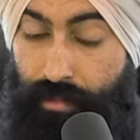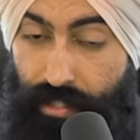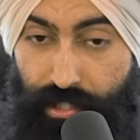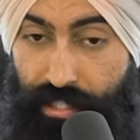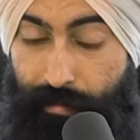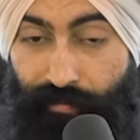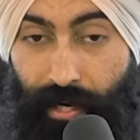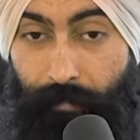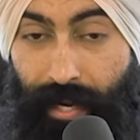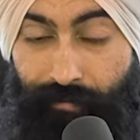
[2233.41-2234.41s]
This used to be a
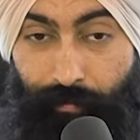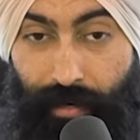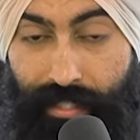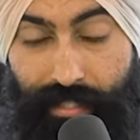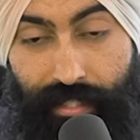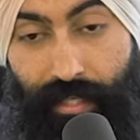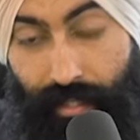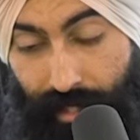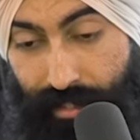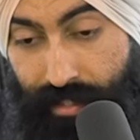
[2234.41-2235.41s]
very painful process.
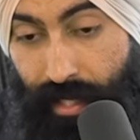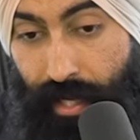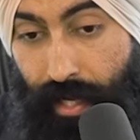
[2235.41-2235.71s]
And yes,